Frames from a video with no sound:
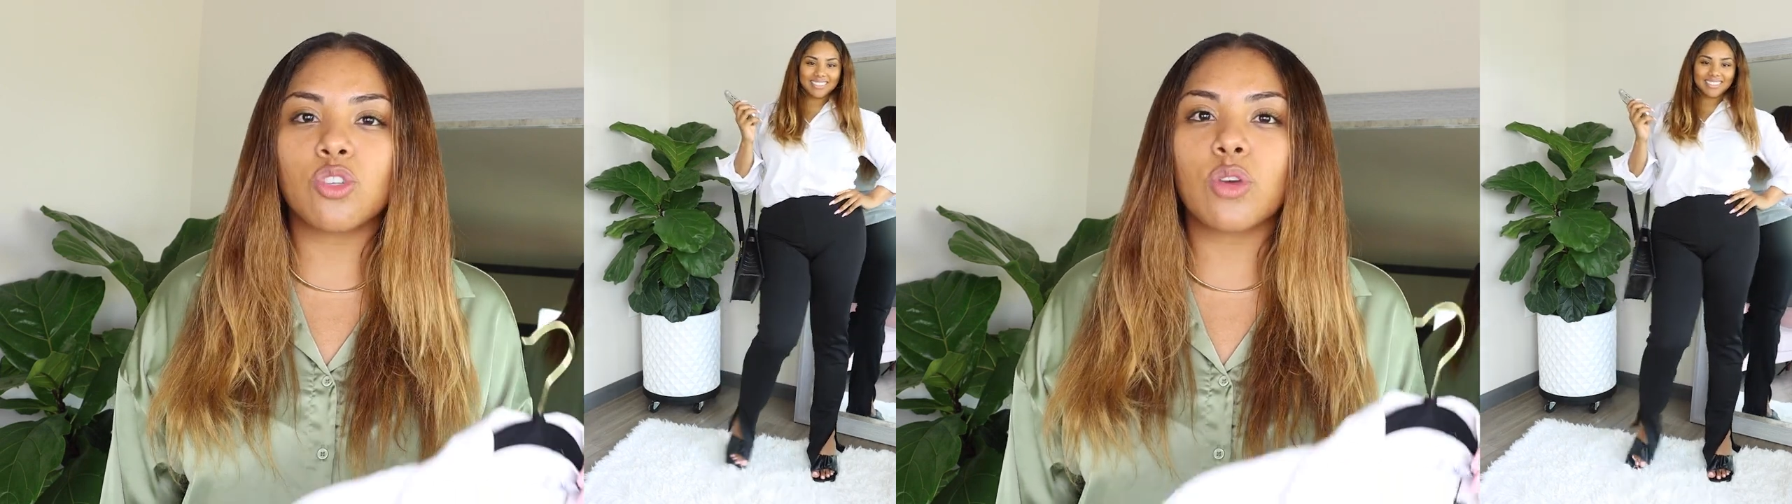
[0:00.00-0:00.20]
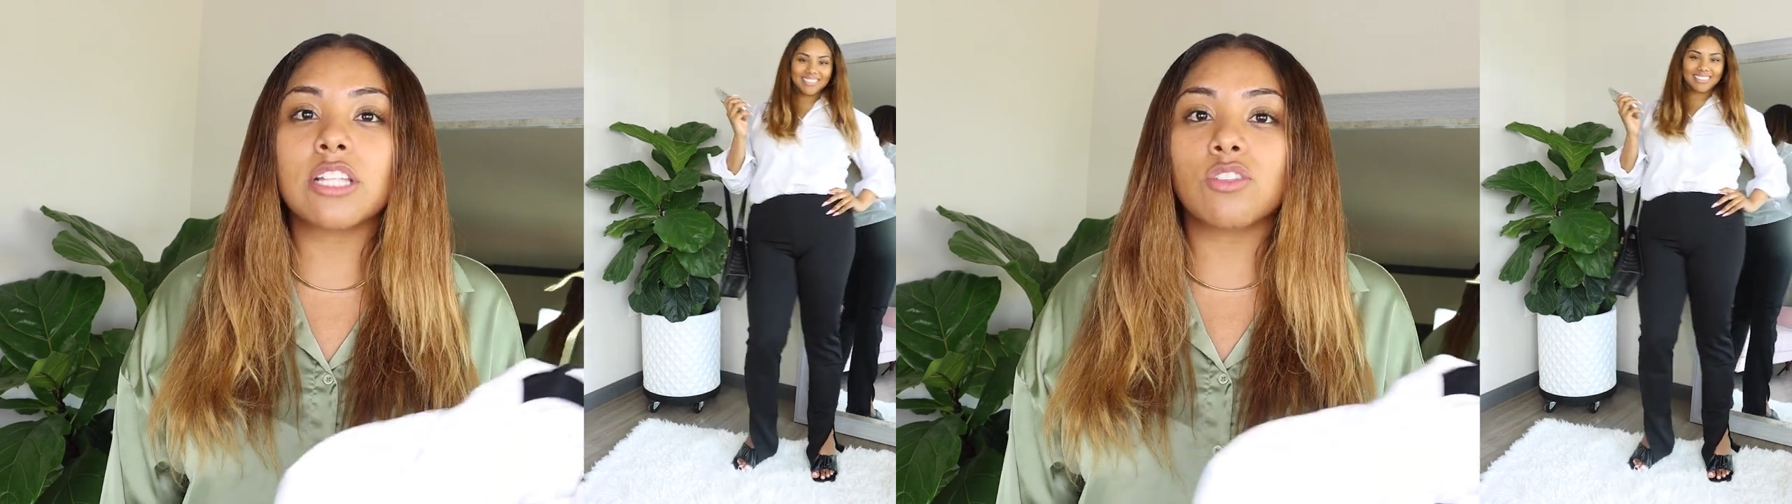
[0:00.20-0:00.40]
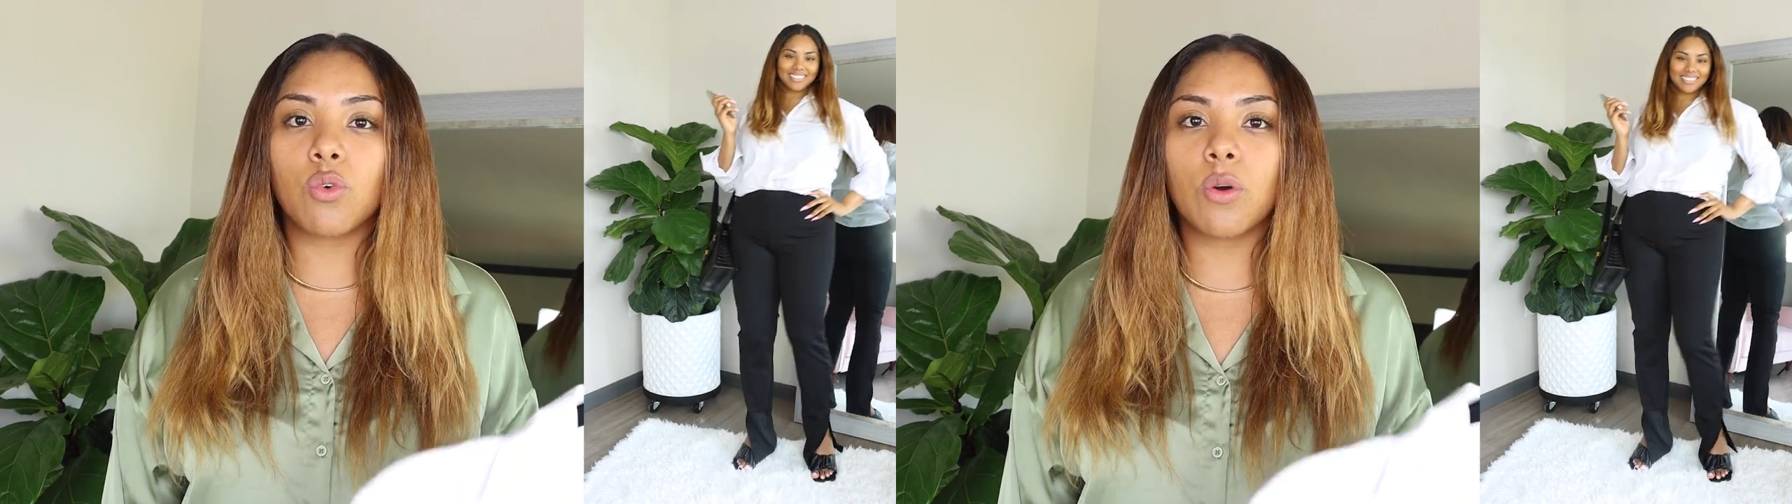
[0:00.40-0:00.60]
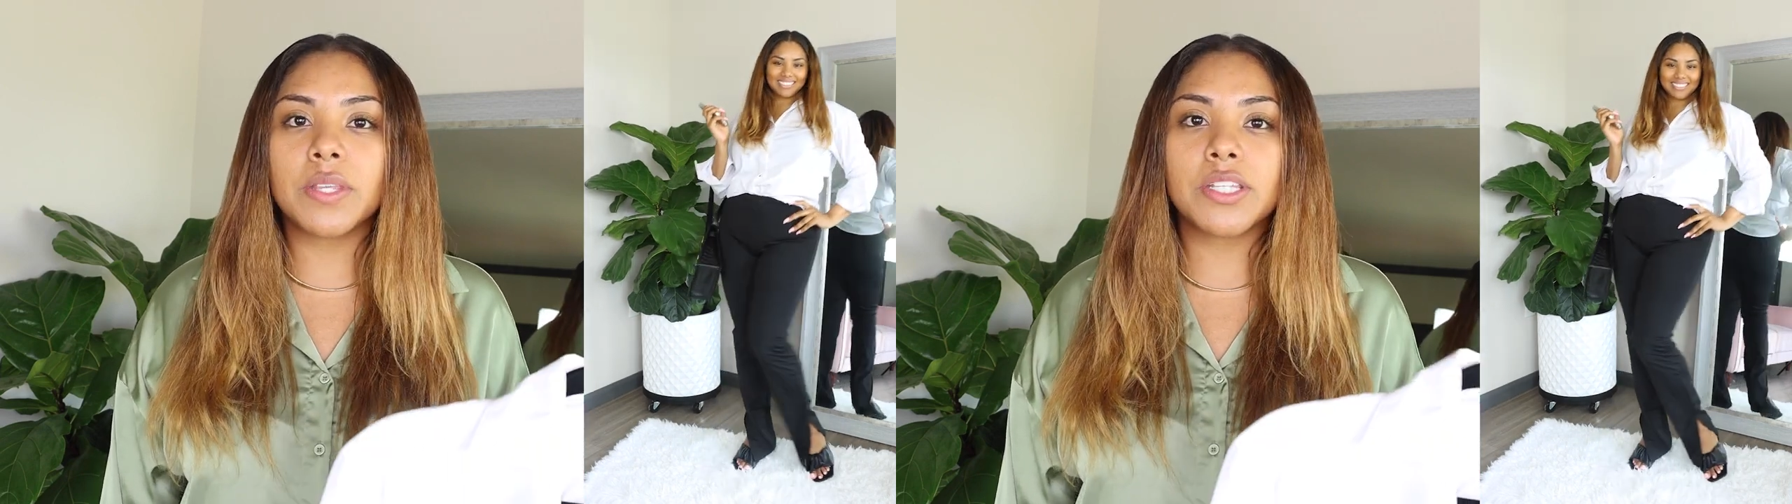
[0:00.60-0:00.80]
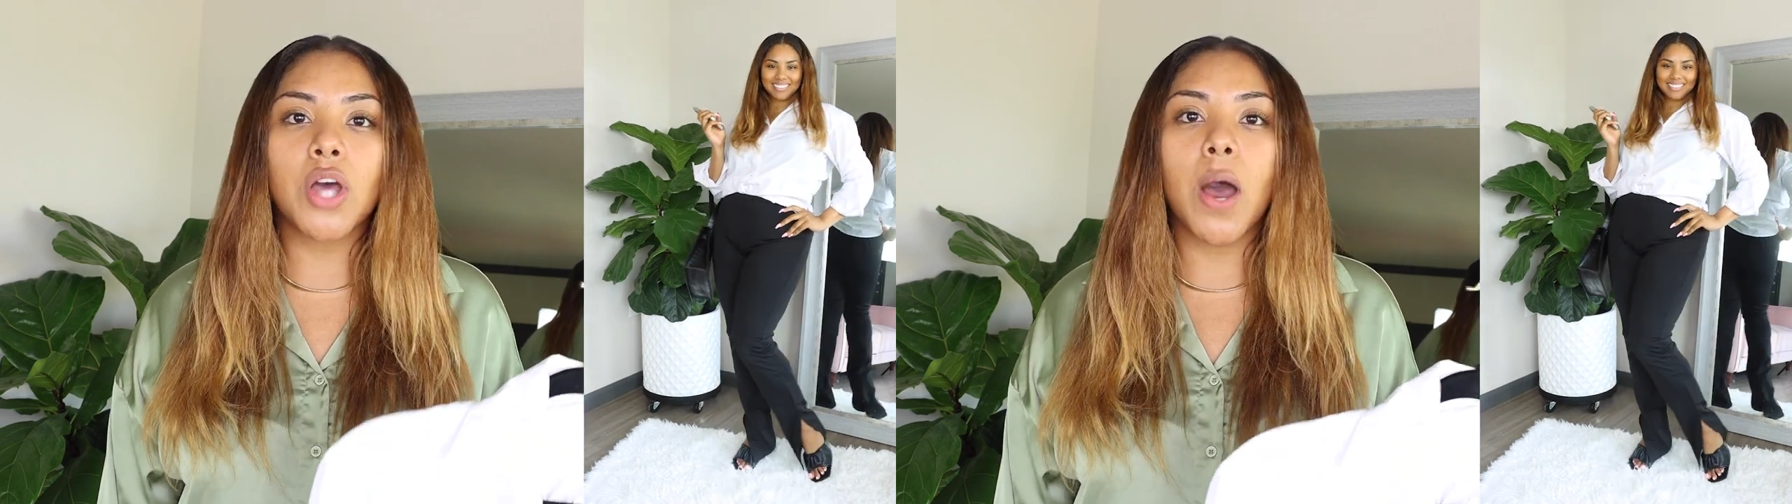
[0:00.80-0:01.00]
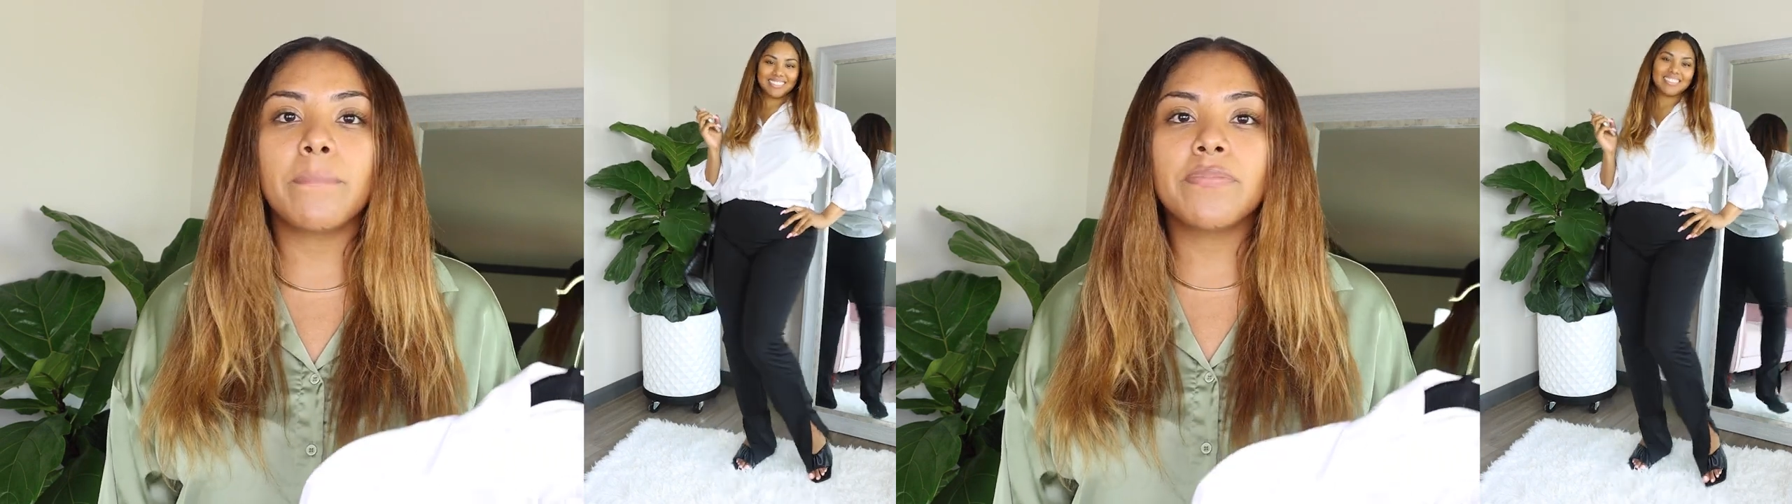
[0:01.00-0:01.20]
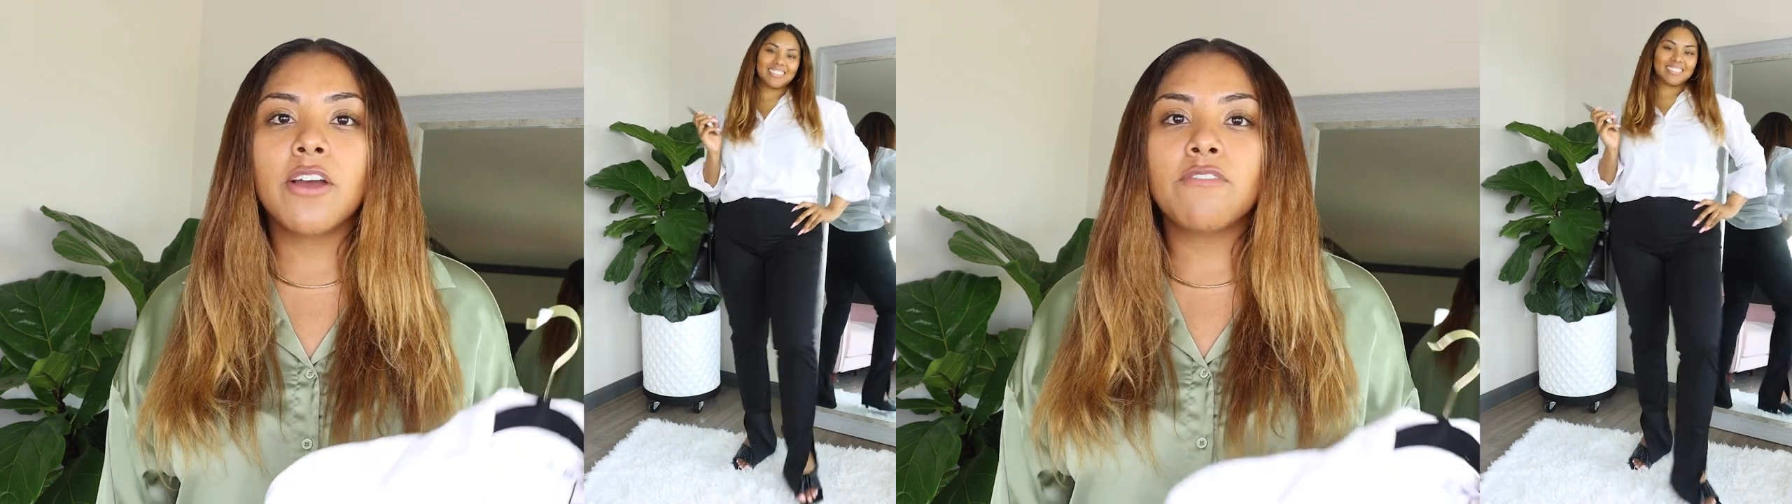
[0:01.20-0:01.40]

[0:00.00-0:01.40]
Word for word: transform this top